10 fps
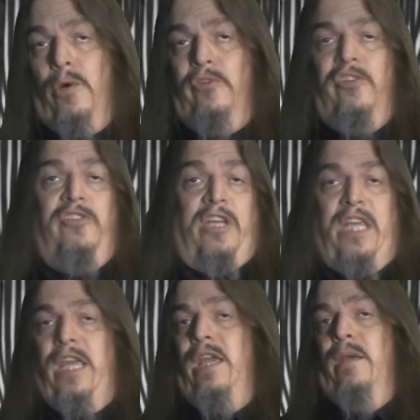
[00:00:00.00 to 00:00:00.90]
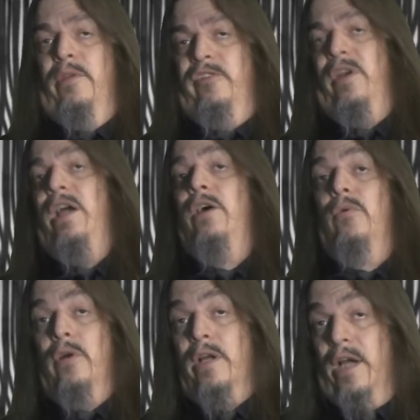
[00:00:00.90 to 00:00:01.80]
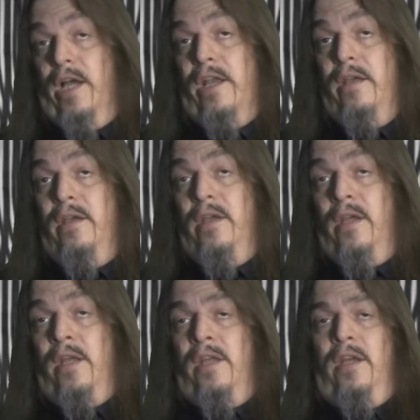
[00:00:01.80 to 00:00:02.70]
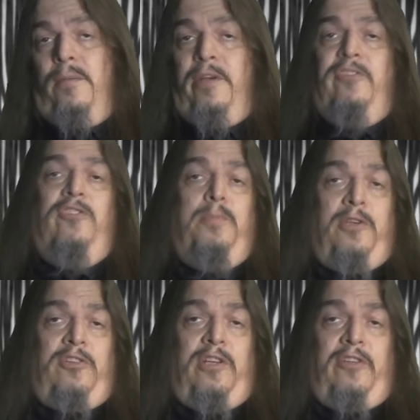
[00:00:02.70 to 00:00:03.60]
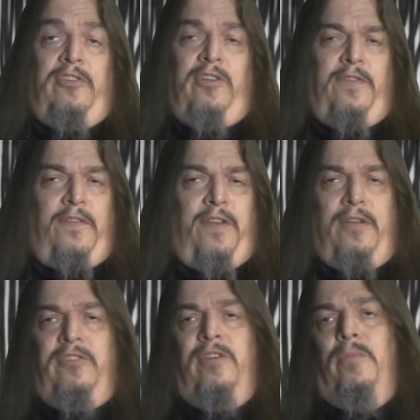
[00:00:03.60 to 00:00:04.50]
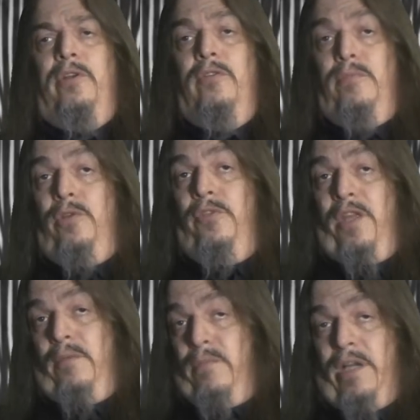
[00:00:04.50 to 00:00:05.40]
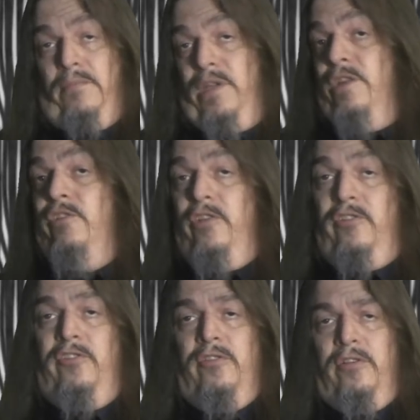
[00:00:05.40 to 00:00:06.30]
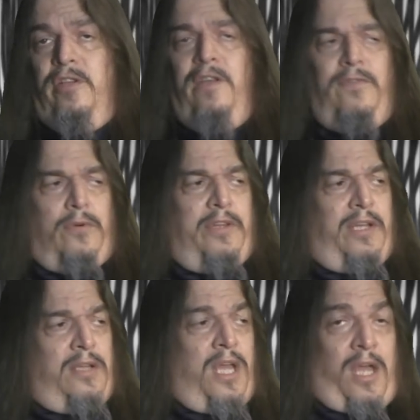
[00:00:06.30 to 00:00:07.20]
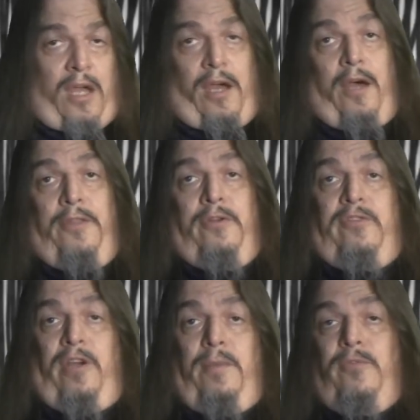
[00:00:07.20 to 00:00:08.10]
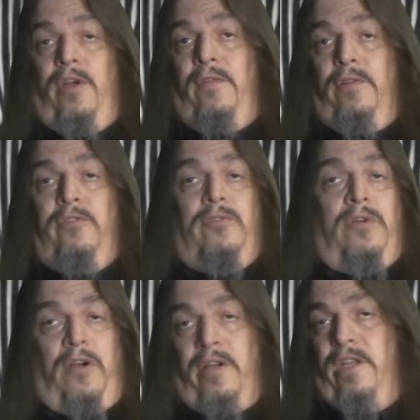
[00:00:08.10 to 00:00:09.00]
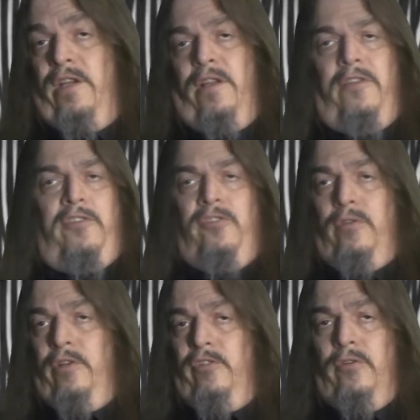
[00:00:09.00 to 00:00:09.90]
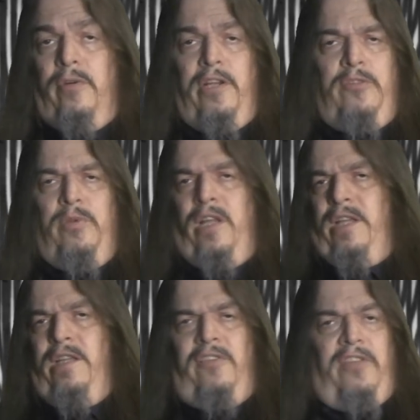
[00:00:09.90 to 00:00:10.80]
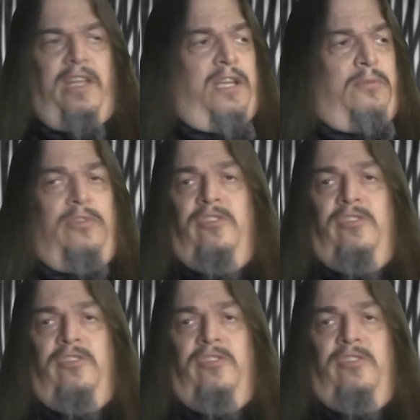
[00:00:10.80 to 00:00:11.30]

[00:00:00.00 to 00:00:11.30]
Moses, a king, a Messiah, or a God. My suspicion is, is if you found someone whom you think might be the Jesus you're looking for, then other time travelers or archaeologists or historians would likely say that it